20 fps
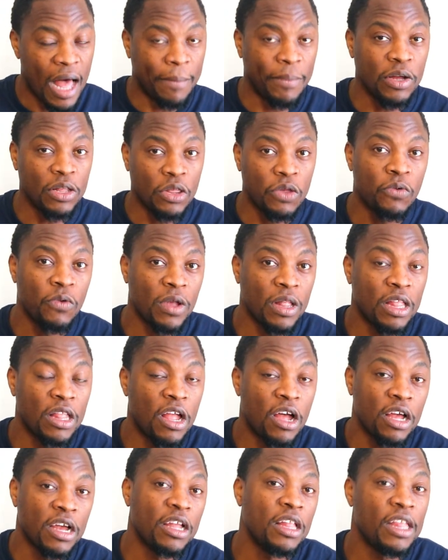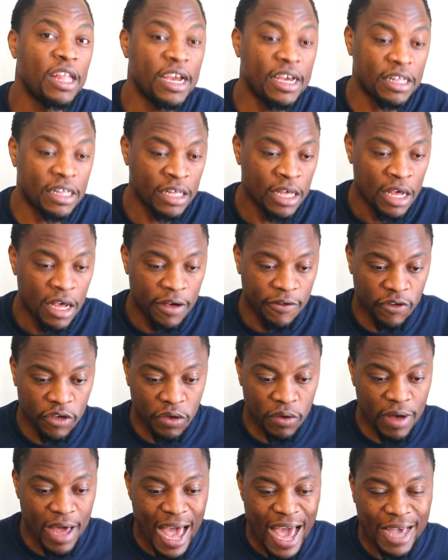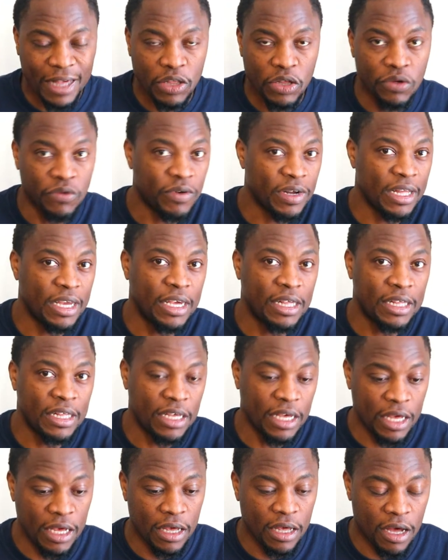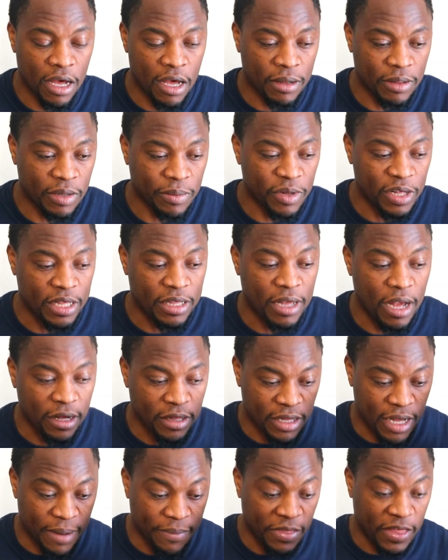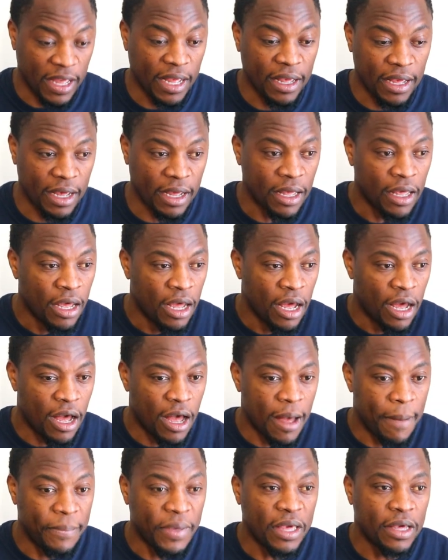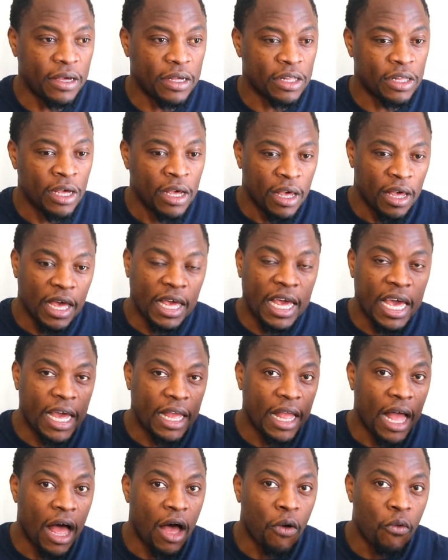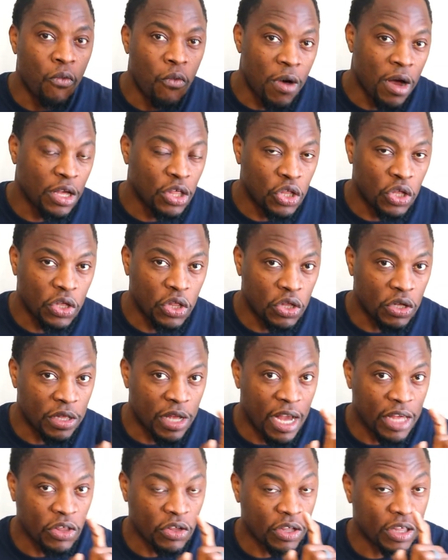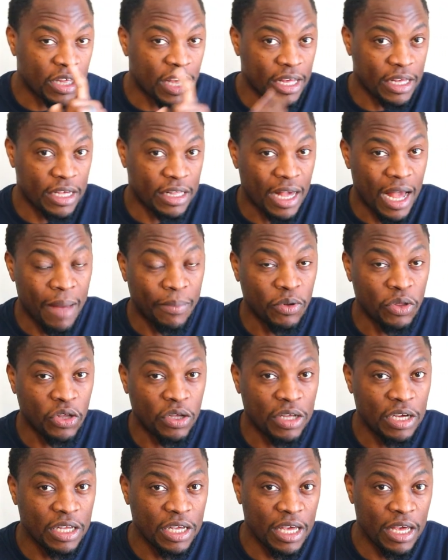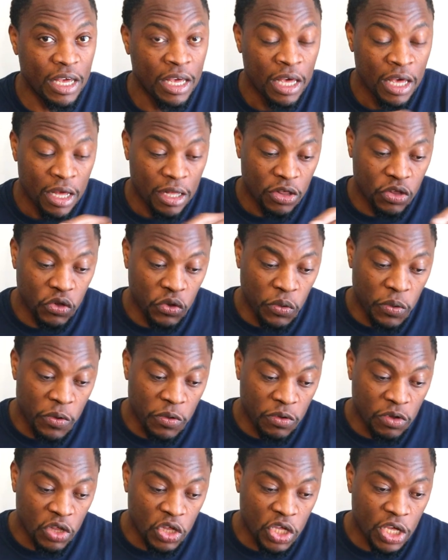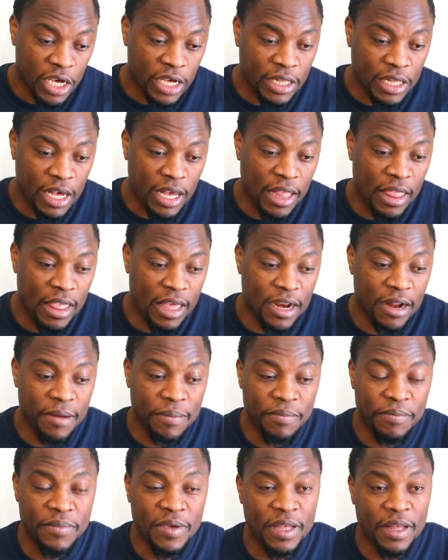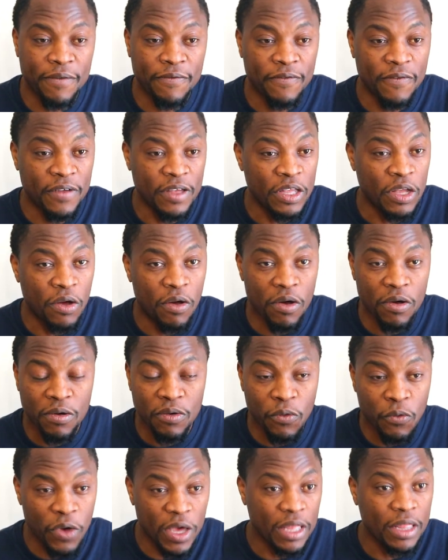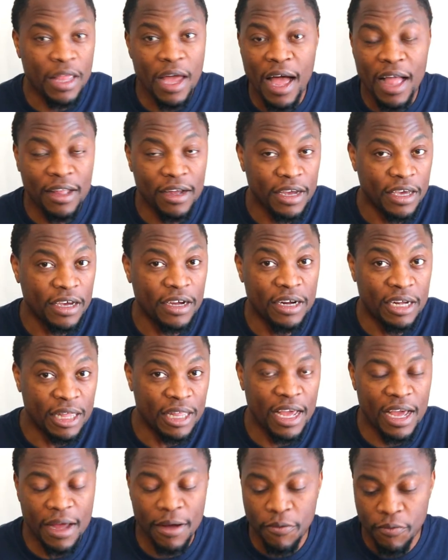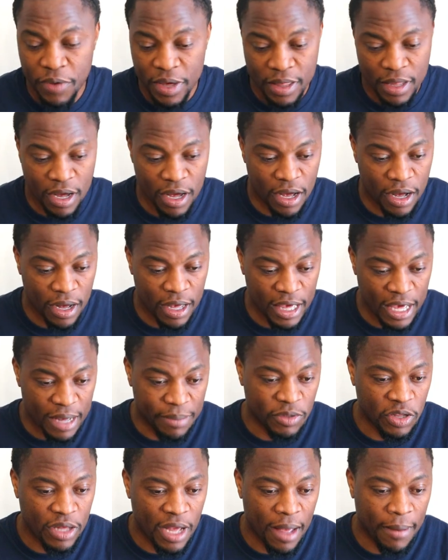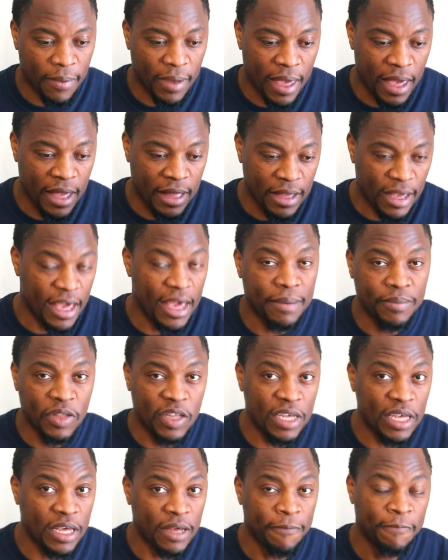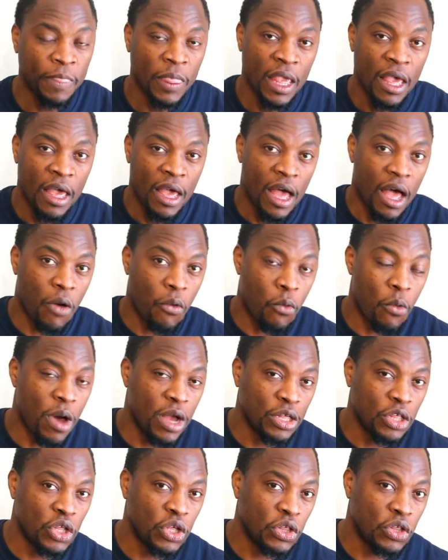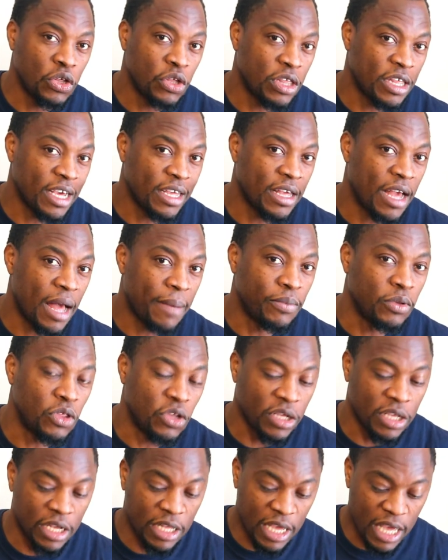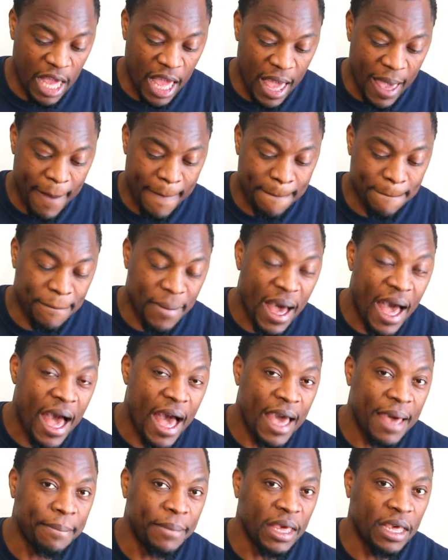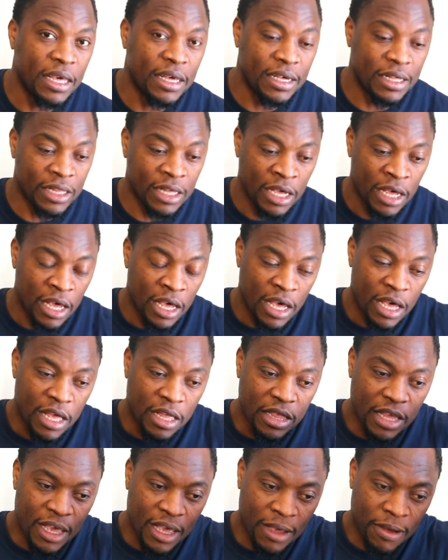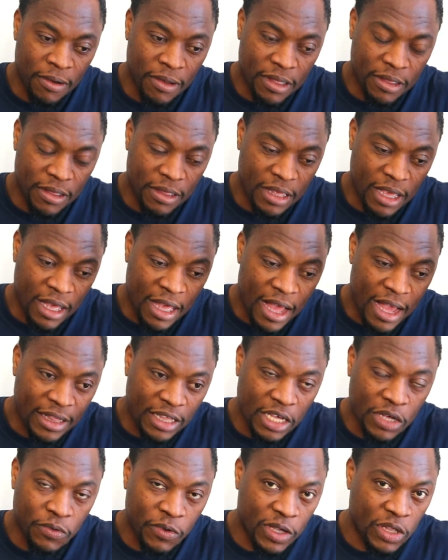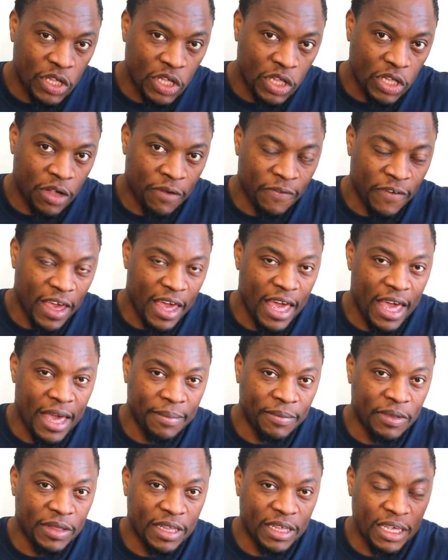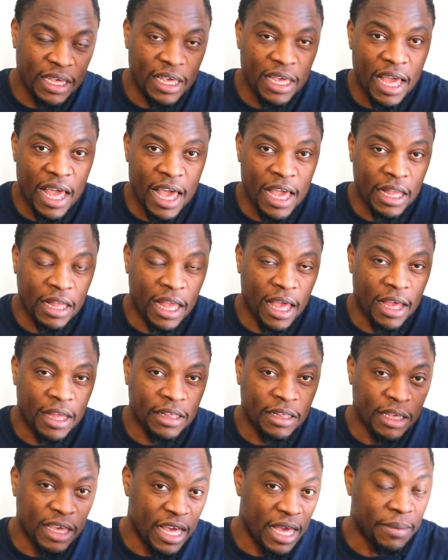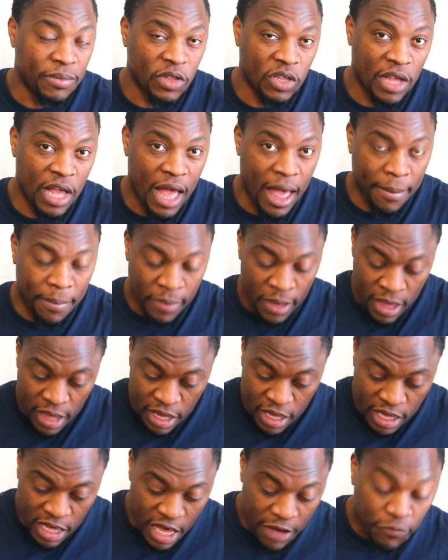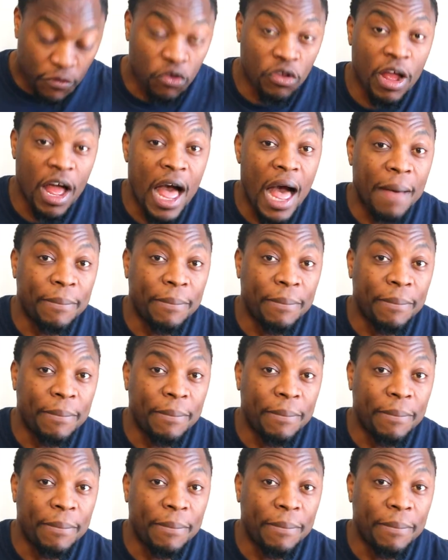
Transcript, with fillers: I'm gonna do a longer list for you guys to really see uh, some of the stocks that I'm thinking uh, because again. I want you to not just take this opportunity to chase a little bit of you know quick dollar here and there with uh, GameStop and AMC. I want you to take the opportunity and buy because the the consequences of AMC and, and GameStop give you the